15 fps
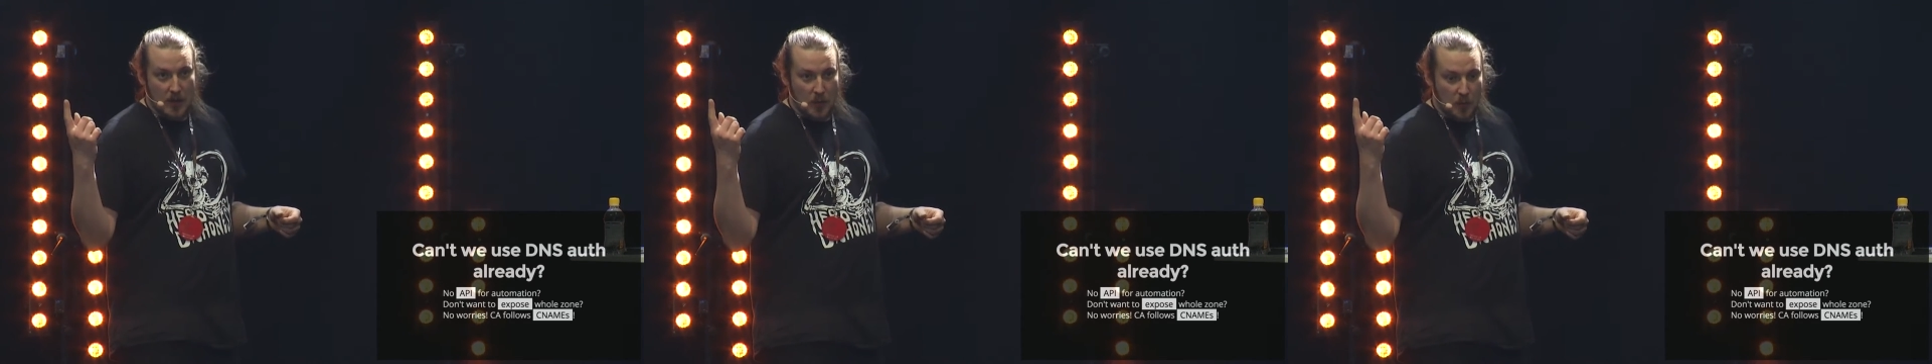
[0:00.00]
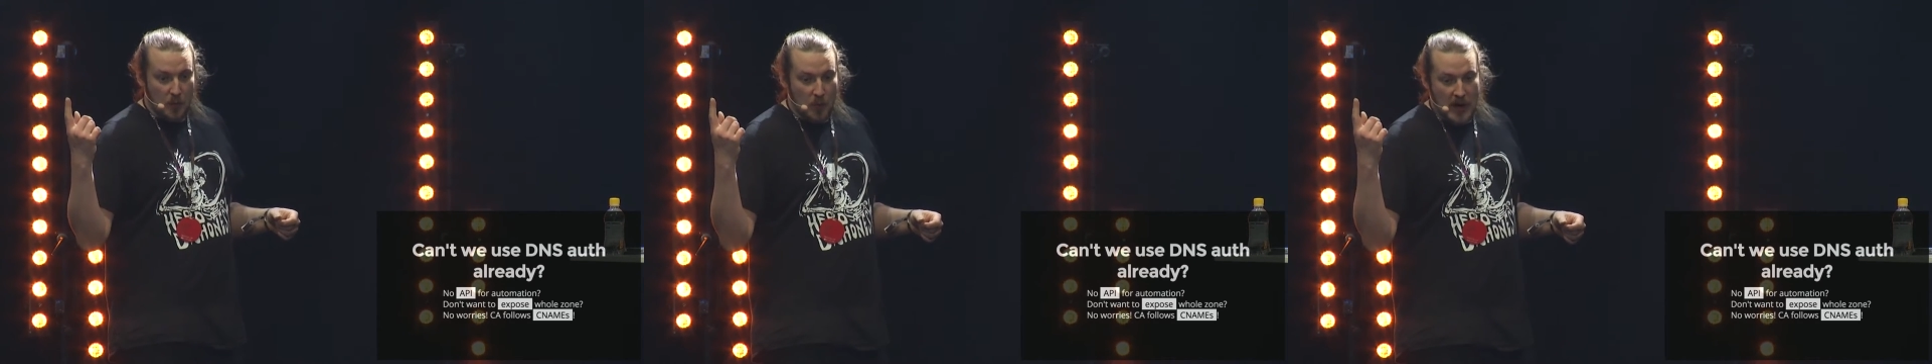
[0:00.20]

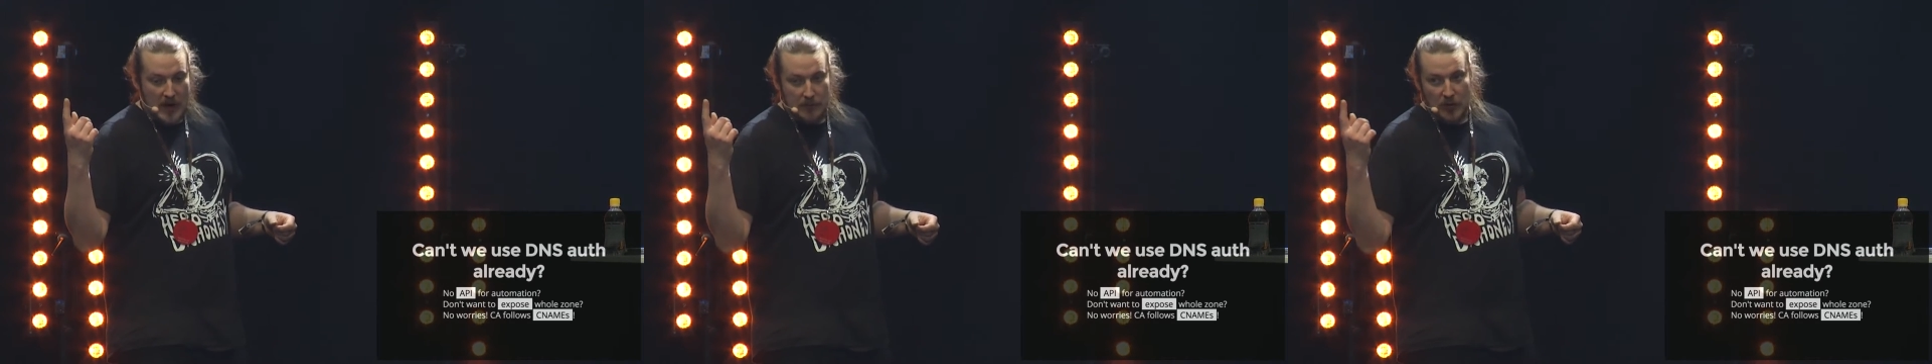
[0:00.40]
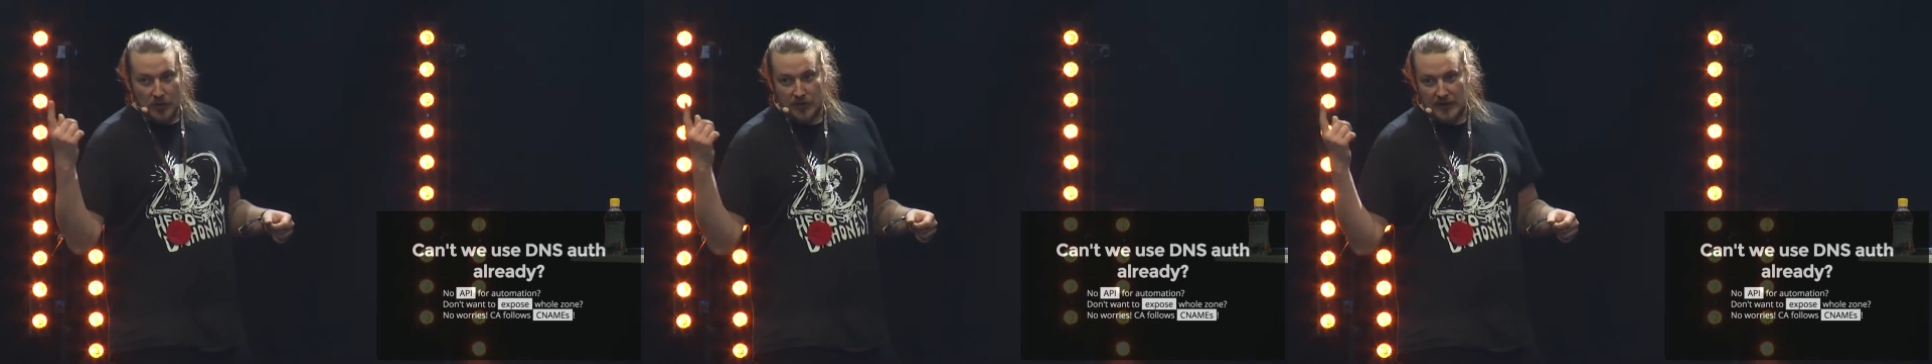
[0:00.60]
One
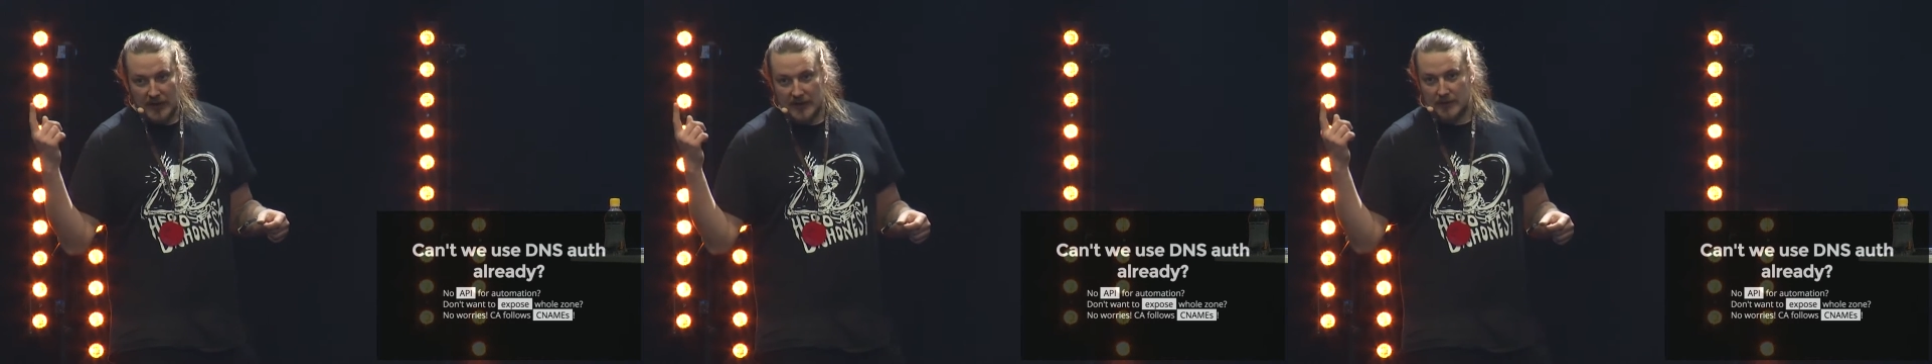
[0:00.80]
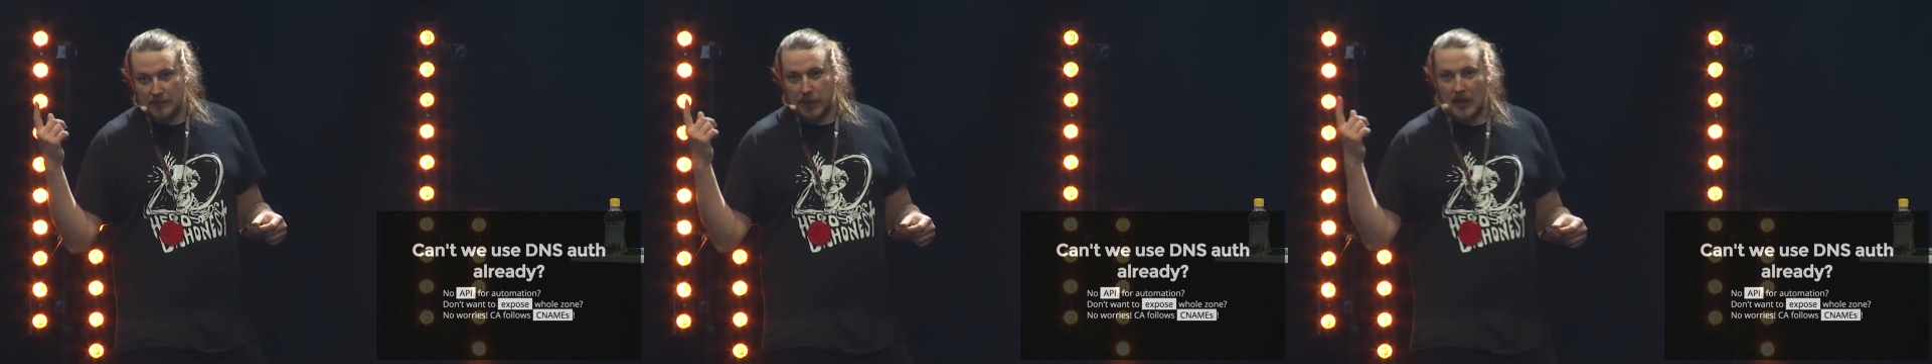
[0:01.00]
box
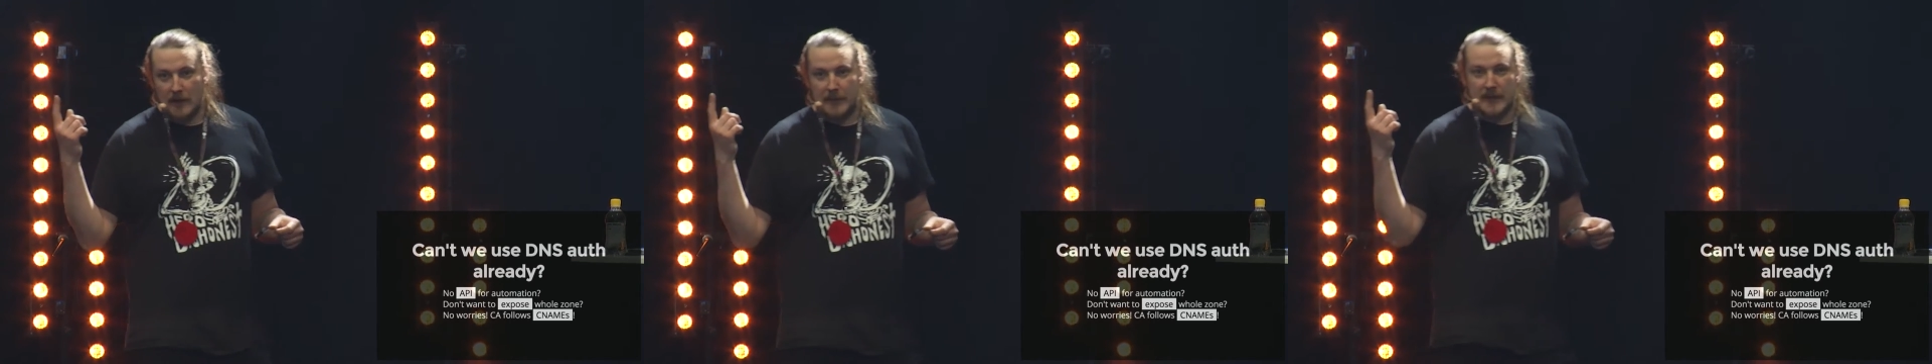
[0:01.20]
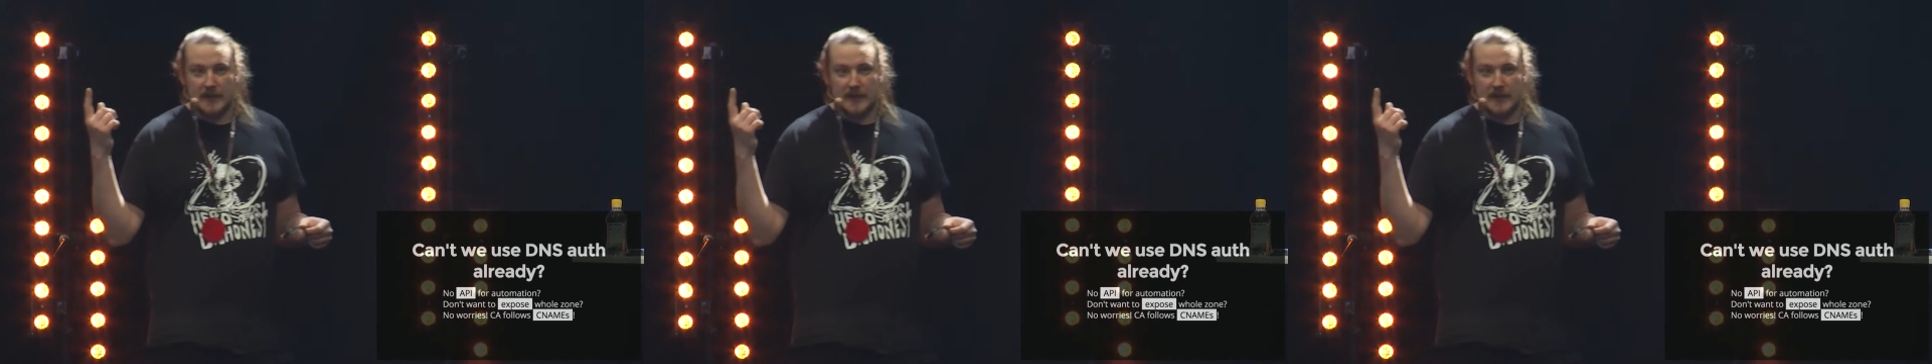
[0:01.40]
gets popped.